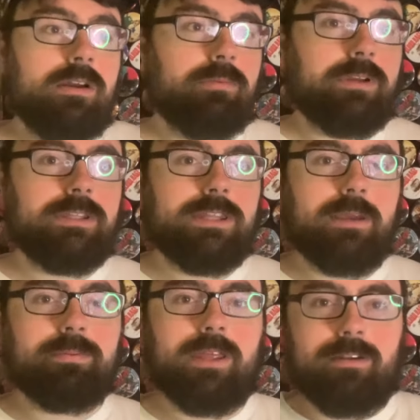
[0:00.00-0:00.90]
where he
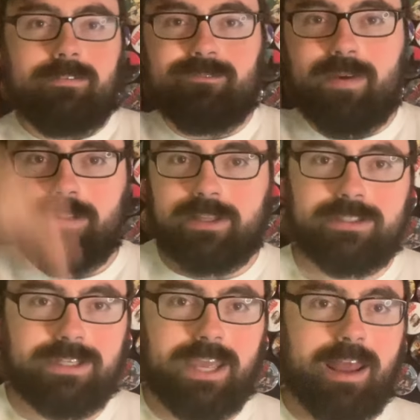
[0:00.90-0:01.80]
slipped and he fell
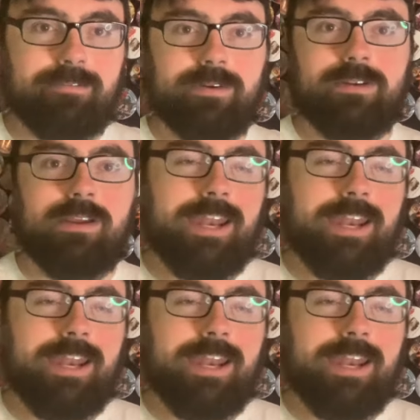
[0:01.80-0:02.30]
into the cavern